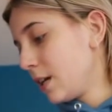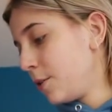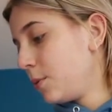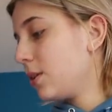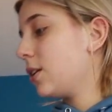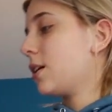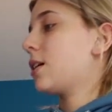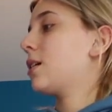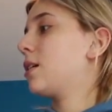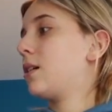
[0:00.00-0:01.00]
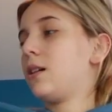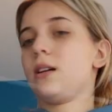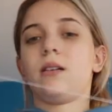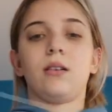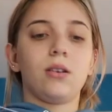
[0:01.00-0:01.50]
it will look
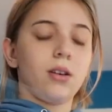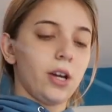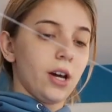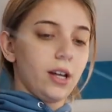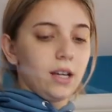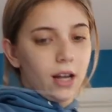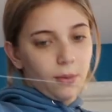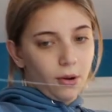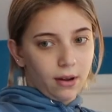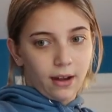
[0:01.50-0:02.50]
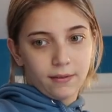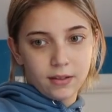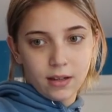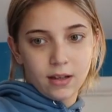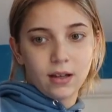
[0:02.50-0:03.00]
good and I won't have
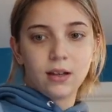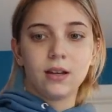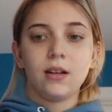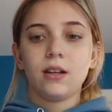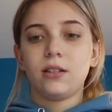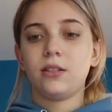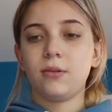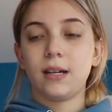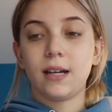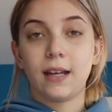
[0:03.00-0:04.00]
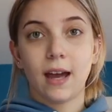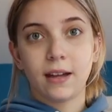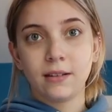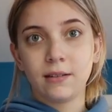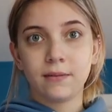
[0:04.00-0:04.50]
to do it
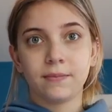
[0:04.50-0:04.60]
again.